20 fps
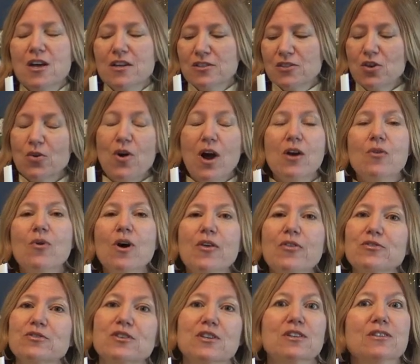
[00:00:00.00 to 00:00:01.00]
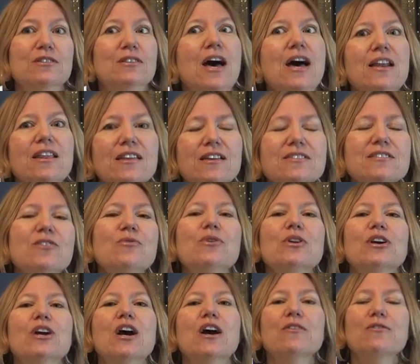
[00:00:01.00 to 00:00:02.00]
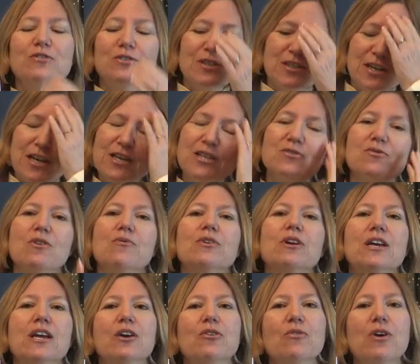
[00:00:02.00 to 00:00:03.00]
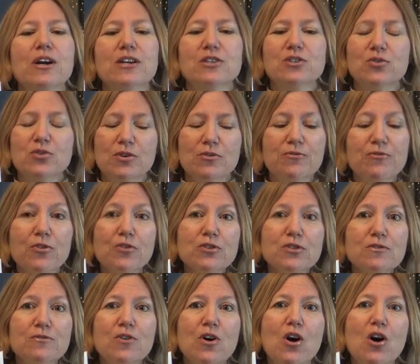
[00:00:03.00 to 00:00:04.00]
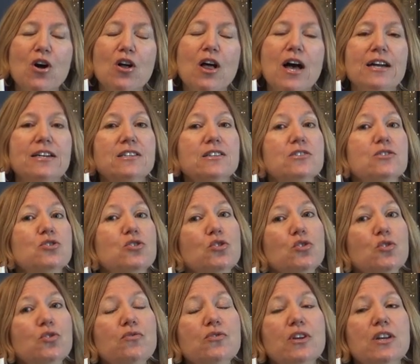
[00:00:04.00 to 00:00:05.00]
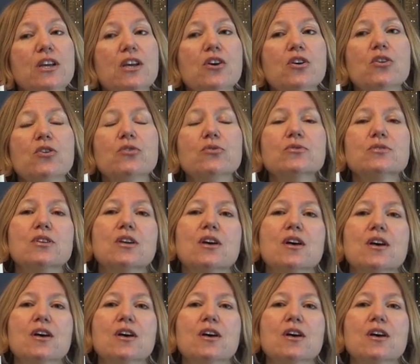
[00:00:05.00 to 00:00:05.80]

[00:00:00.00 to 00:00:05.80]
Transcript: So there's a lot of things I want to cover today, so I want to get right to it. First of all, I did two videos